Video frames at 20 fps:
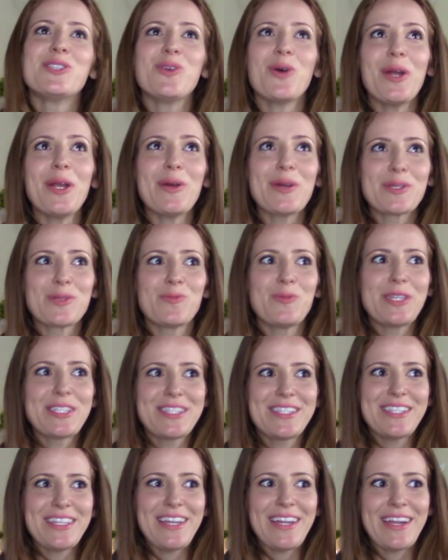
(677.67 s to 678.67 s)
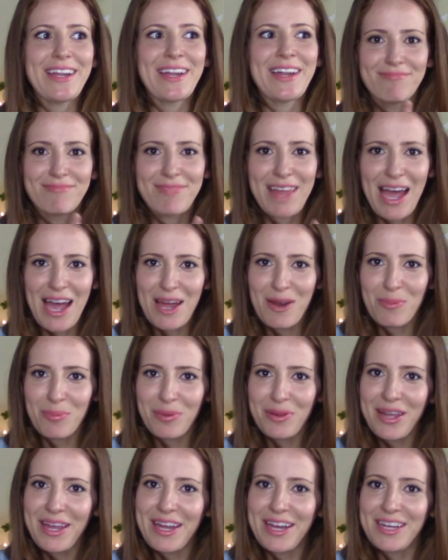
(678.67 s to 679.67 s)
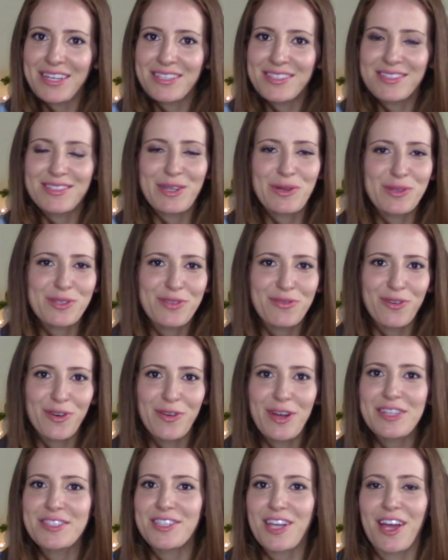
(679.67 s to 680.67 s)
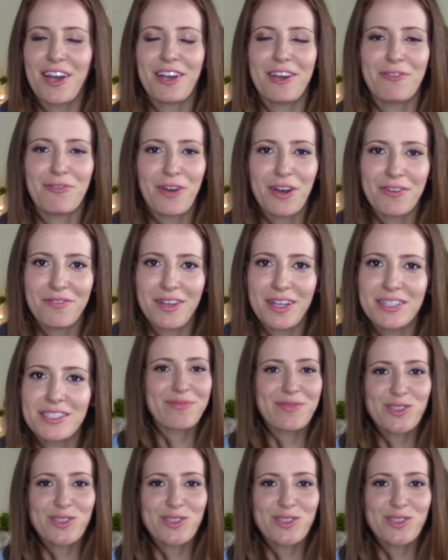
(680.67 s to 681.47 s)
So anyways, we see that place, there was a for rent sign in front of it.